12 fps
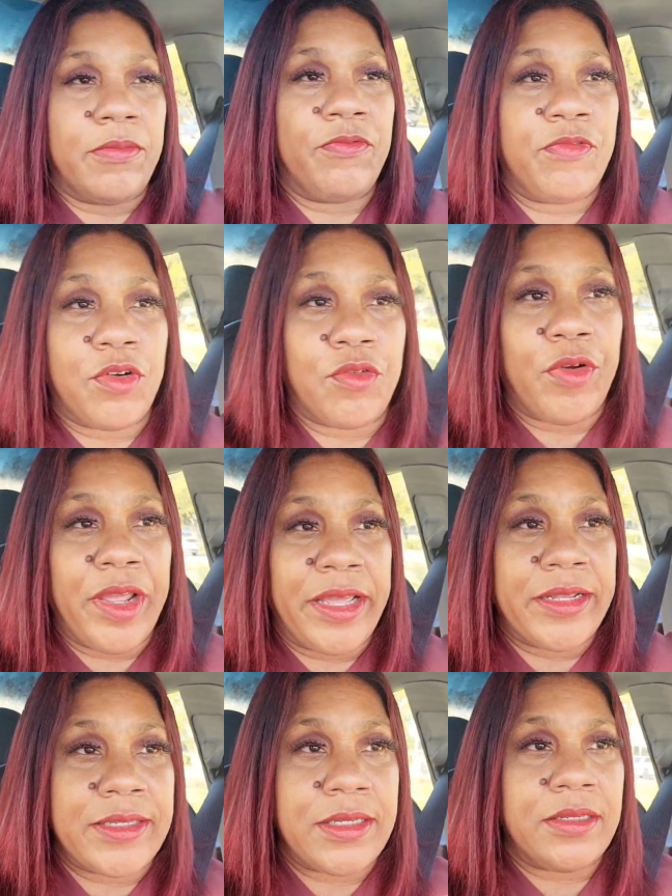for
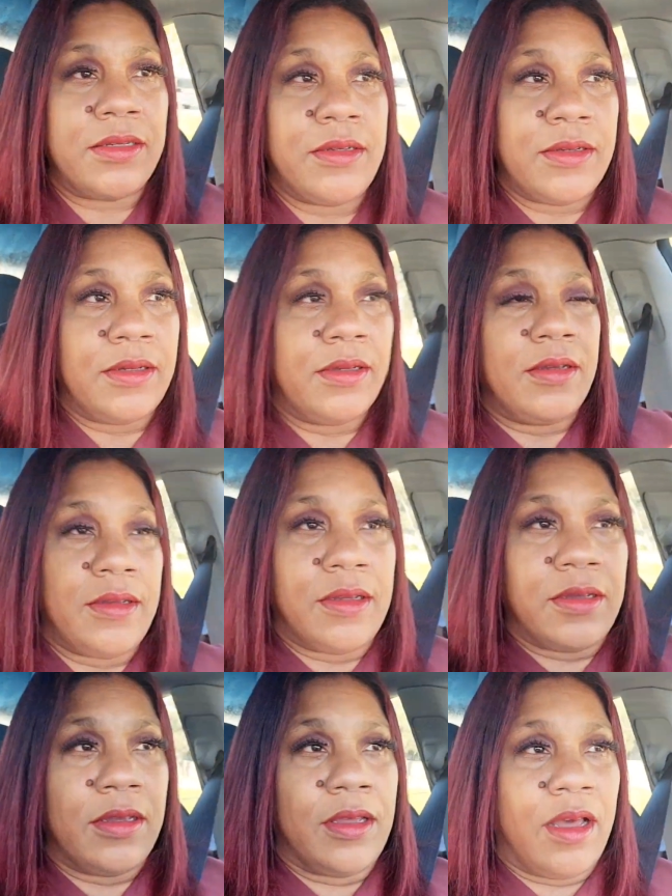rent.
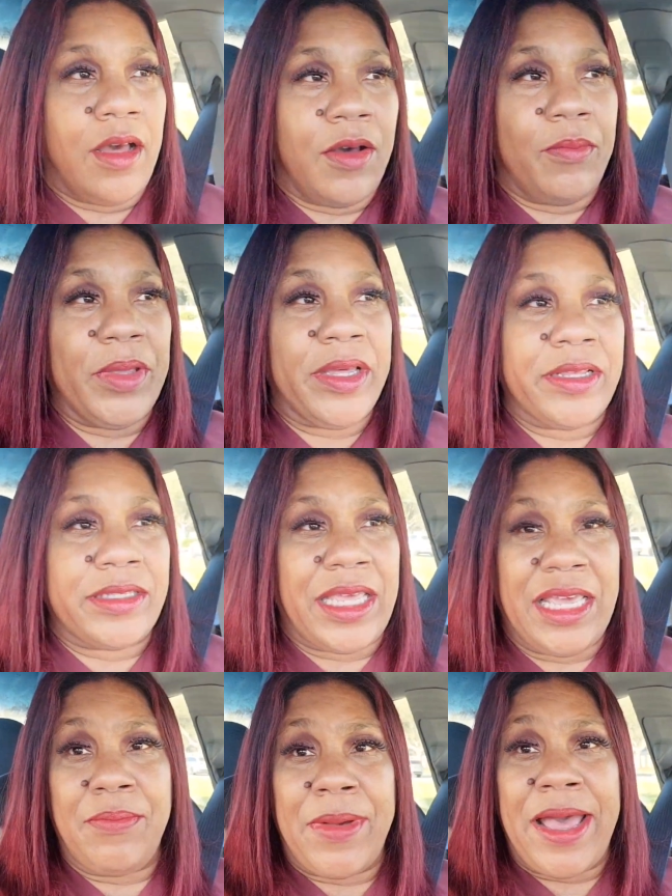Because
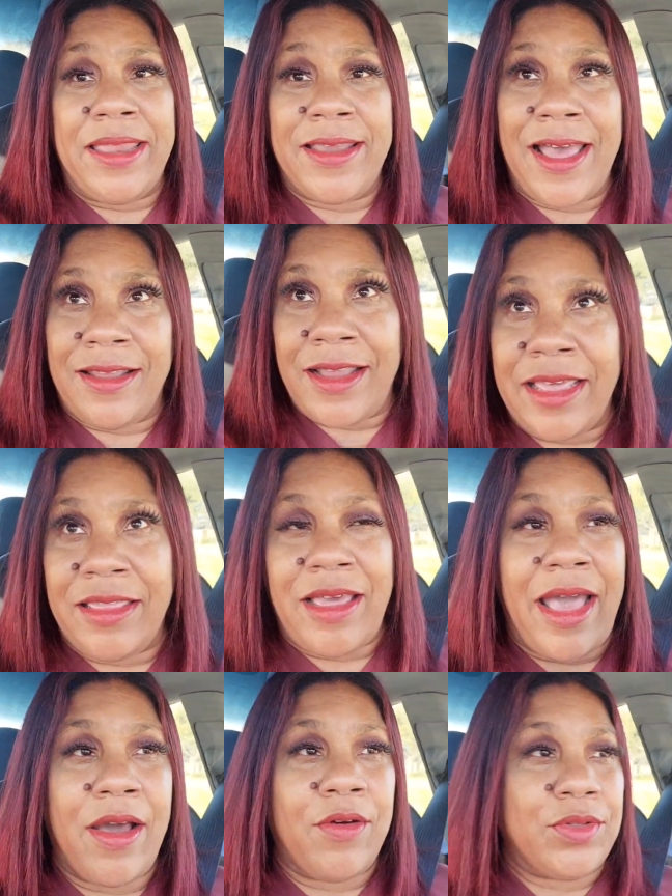he might not like the
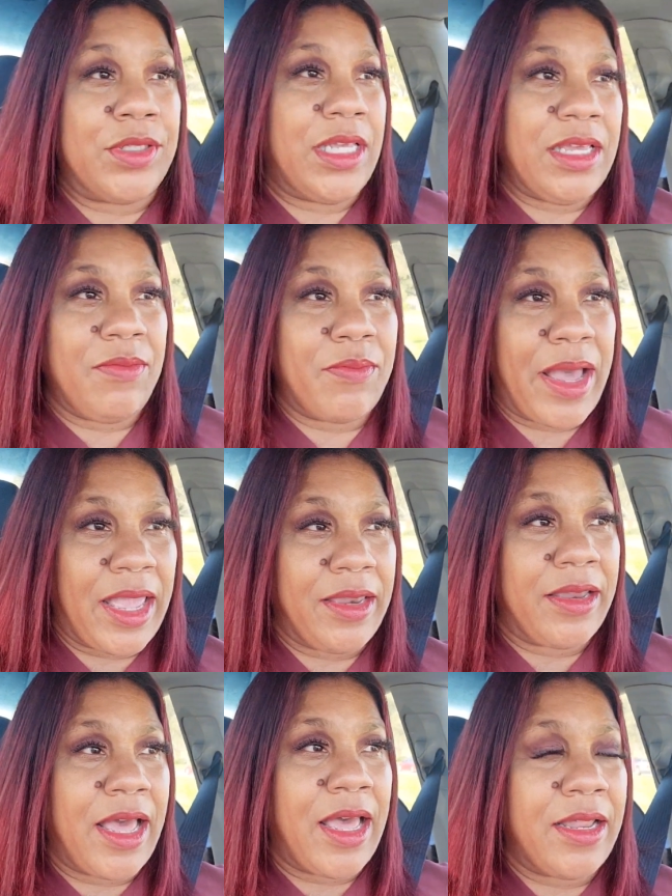house, he might
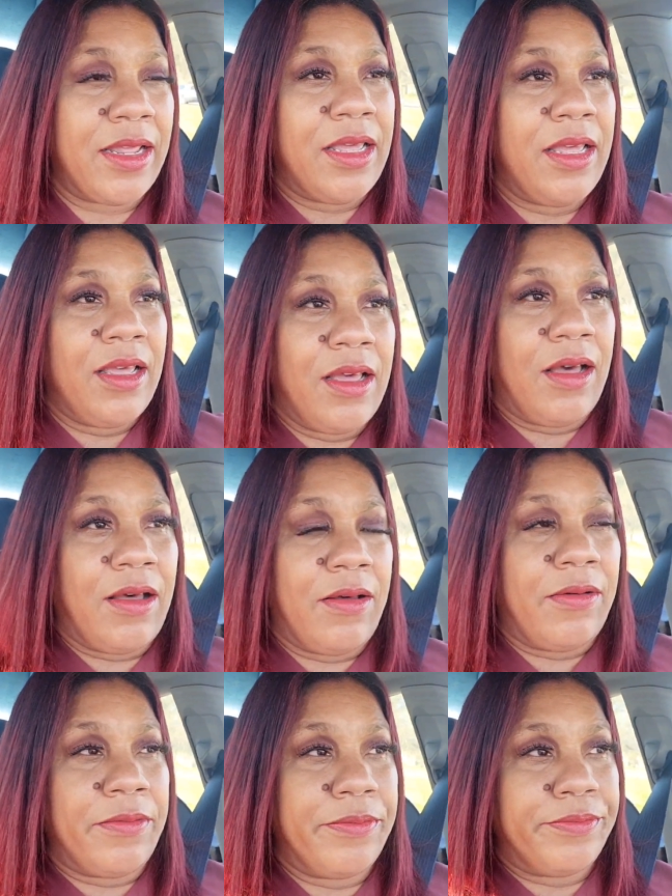not
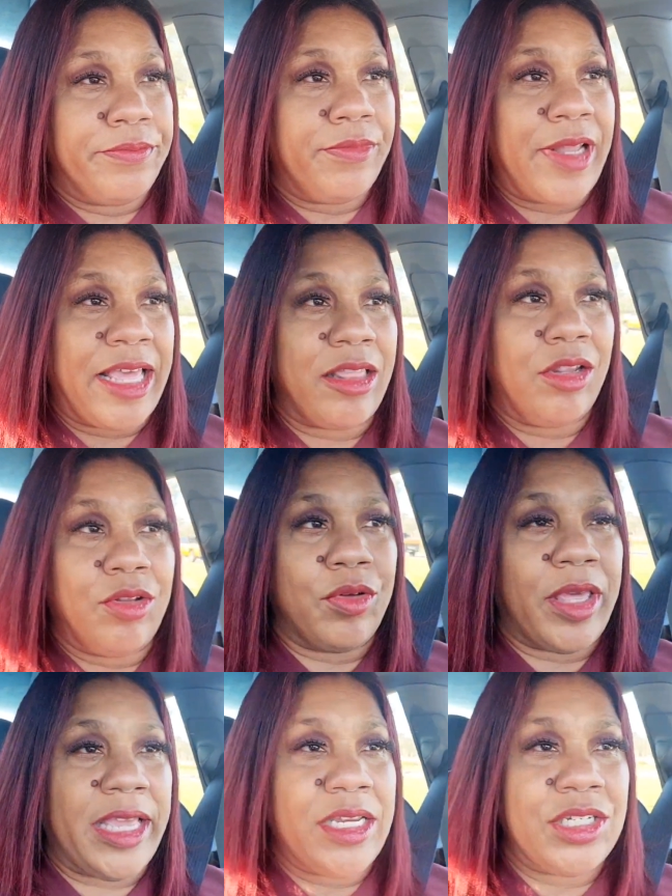like the
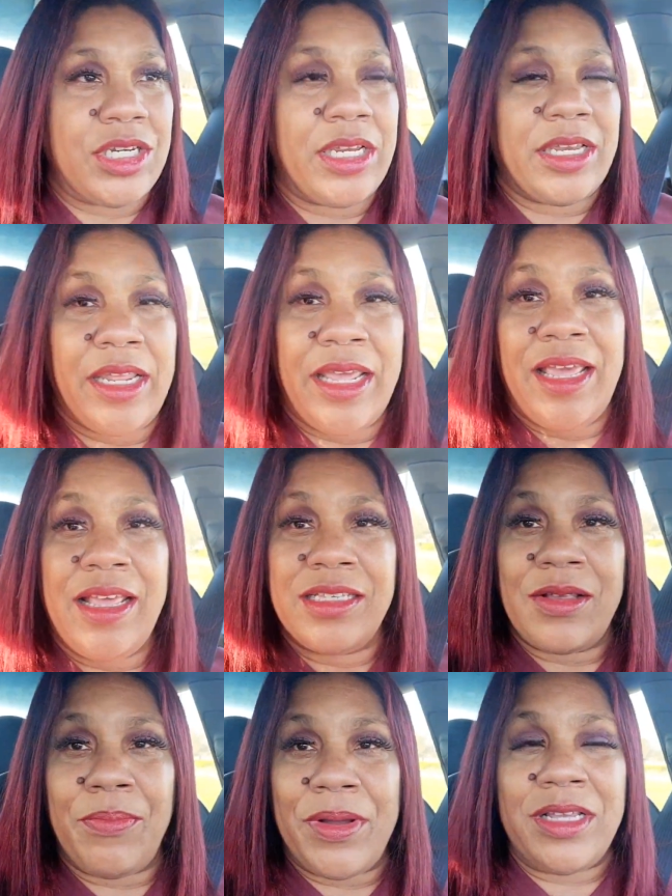location. It's
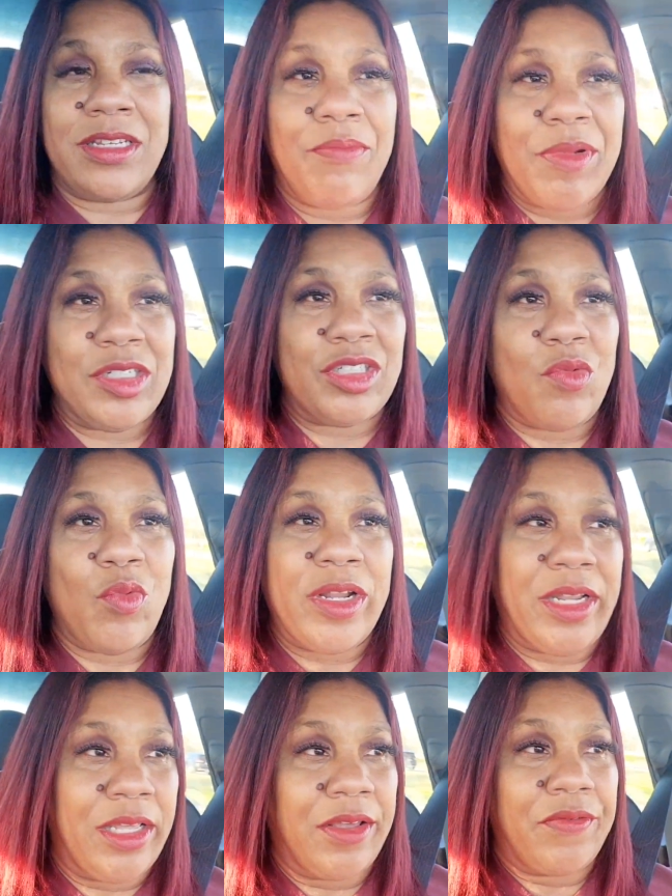a bunch of
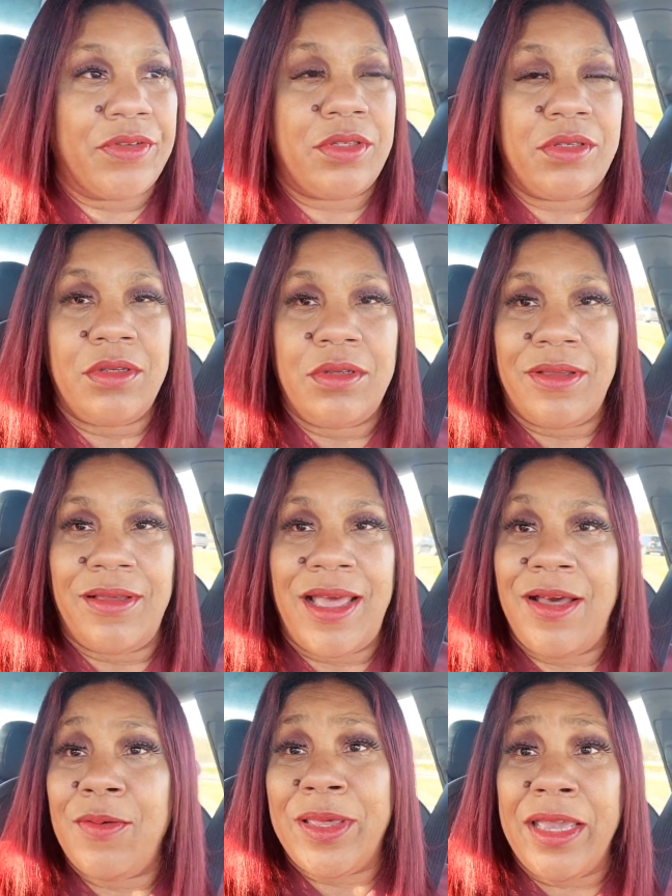what ifs. I
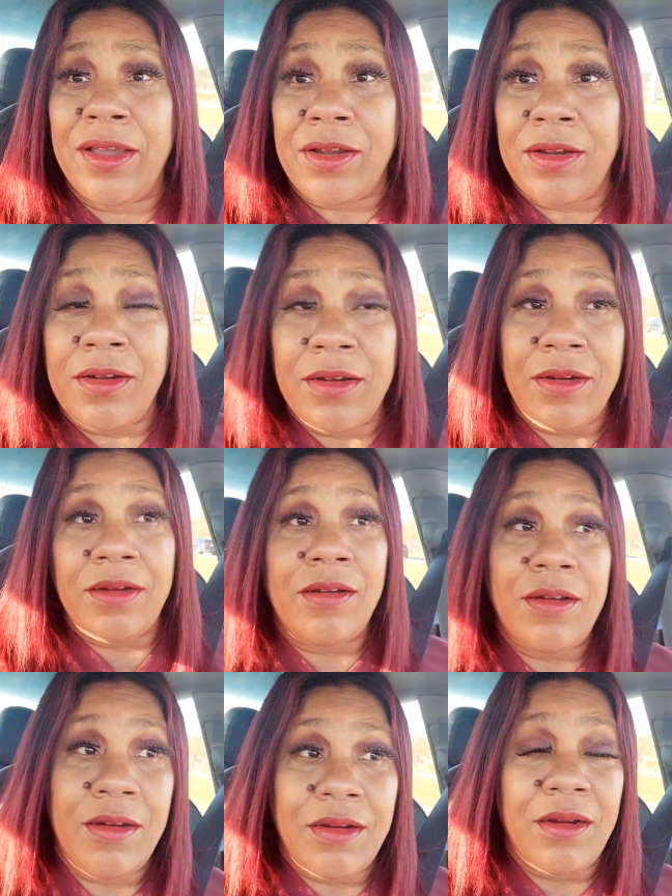don't care.
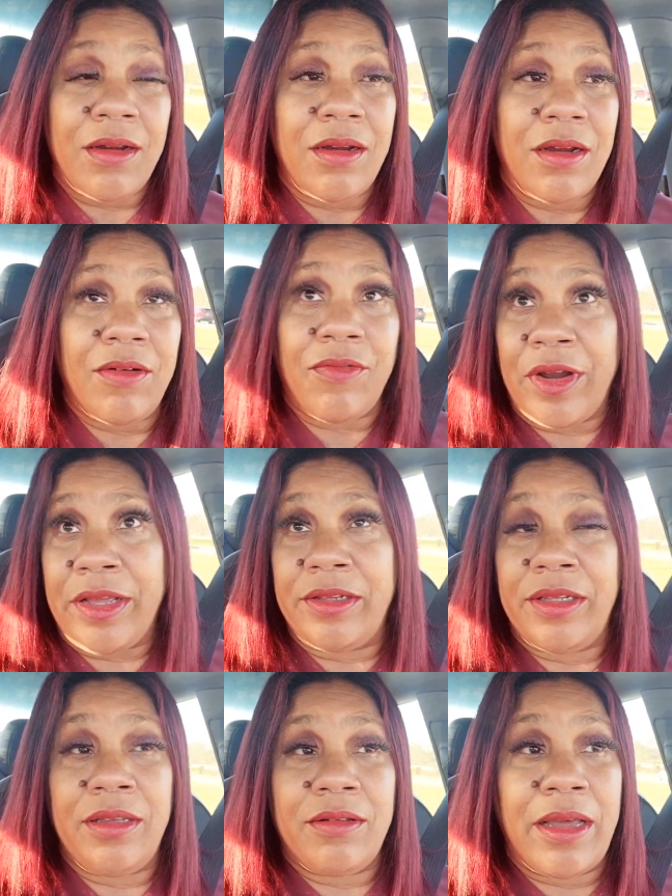
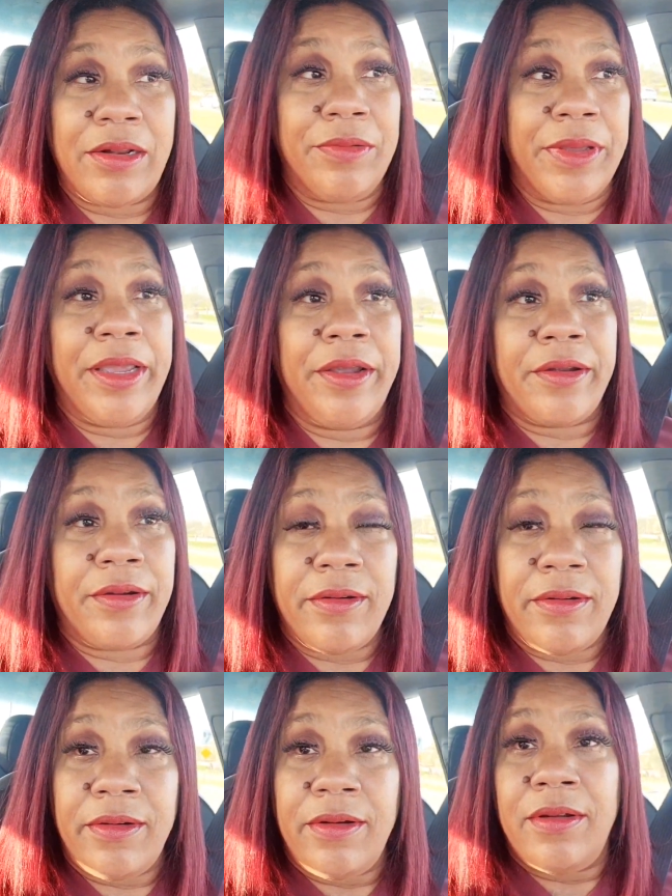Frankly, I don't care.
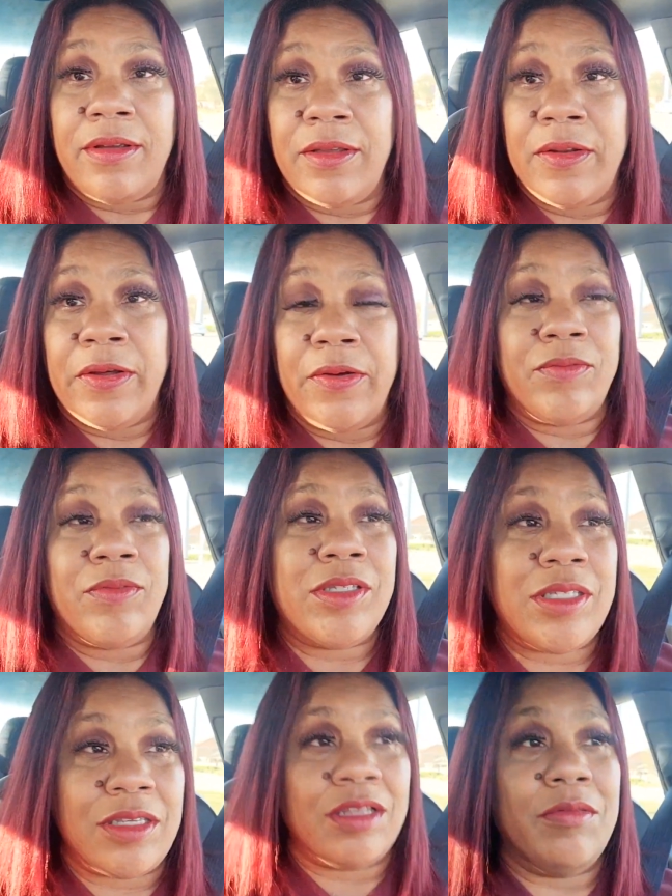This
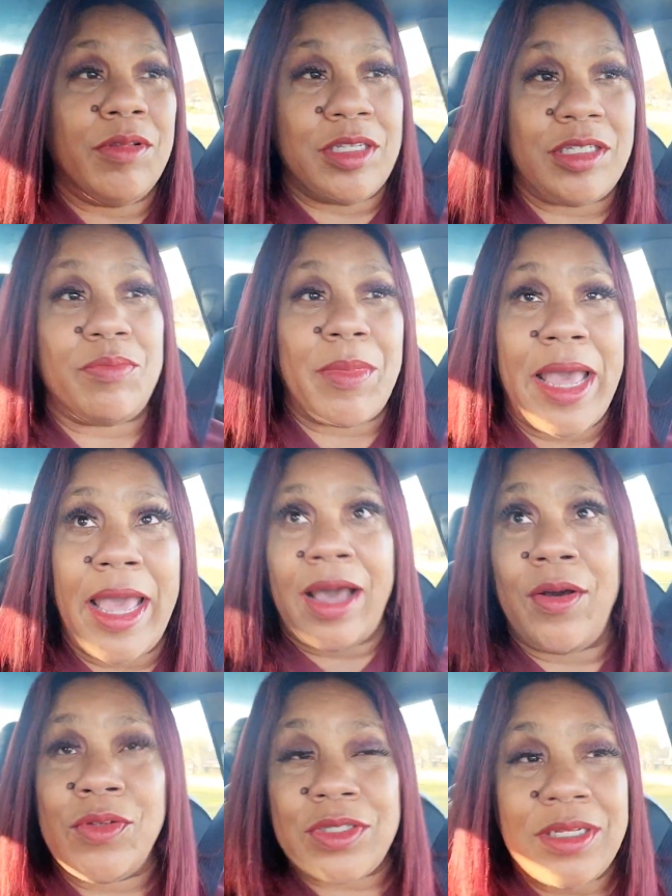is my
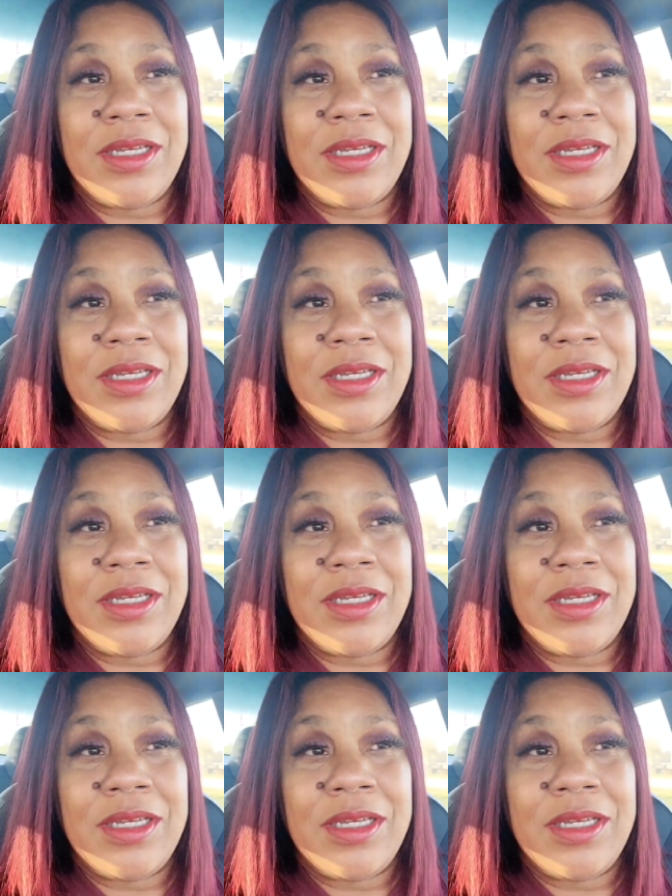house.